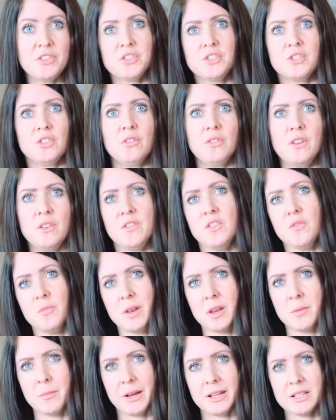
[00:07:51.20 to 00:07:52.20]
the stuff if you've
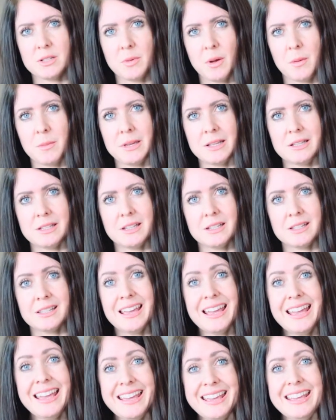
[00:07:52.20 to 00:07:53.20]
been in back-to-back meetings.
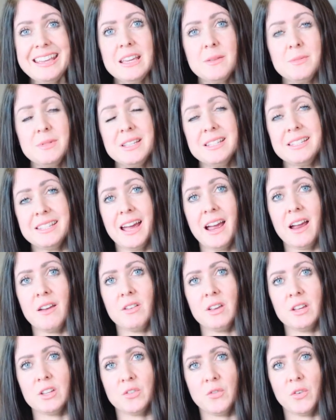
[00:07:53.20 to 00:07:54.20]
He keeps his
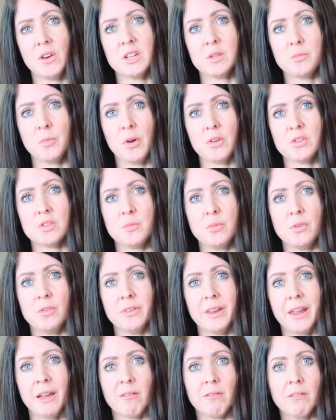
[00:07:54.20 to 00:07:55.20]
diary as free as possible.
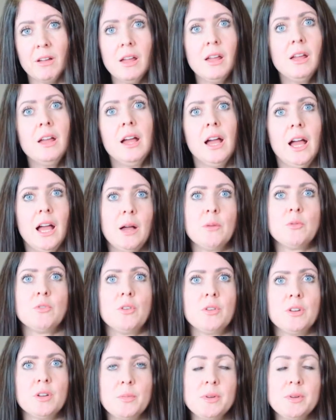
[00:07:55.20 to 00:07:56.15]
Now, I'm growing